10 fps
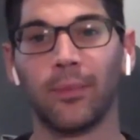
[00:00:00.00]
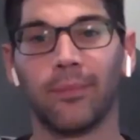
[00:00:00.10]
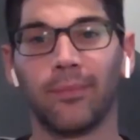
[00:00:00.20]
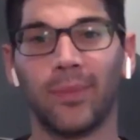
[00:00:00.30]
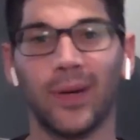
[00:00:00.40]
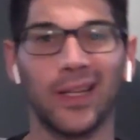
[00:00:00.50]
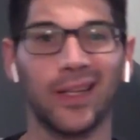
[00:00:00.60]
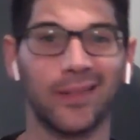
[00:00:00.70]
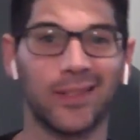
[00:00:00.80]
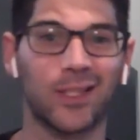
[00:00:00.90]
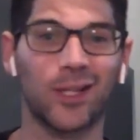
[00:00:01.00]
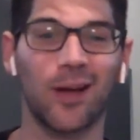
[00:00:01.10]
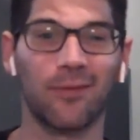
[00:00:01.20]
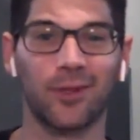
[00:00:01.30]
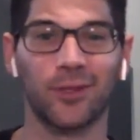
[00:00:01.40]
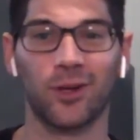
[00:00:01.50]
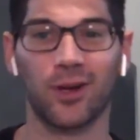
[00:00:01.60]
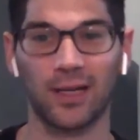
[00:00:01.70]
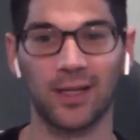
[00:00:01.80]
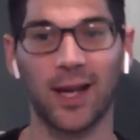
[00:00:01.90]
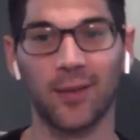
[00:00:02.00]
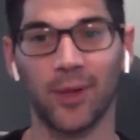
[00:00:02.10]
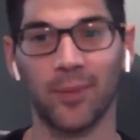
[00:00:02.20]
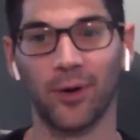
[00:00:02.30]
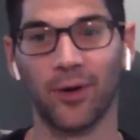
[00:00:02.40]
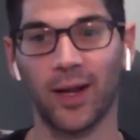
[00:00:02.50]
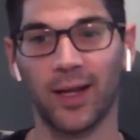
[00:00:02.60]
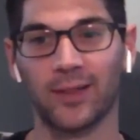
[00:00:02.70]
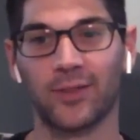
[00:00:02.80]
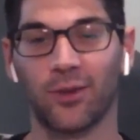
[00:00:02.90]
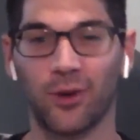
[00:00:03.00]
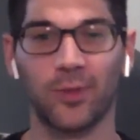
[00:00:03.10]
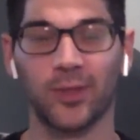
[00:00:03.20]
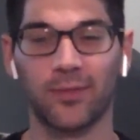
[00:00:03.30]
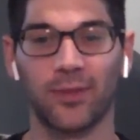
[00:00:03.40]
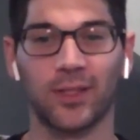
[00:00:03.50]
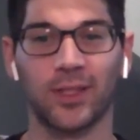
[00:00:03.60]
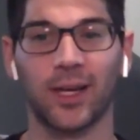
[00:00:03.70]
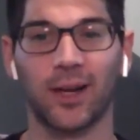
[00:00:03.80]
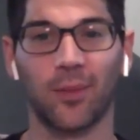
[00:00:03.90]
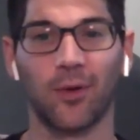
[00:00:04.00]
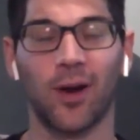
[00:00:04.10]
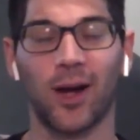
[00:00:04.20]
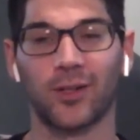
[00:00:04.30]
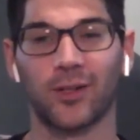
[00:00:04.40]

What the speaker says: But it's tough because you're on a time limit, right? And so it almost feels like a barrage of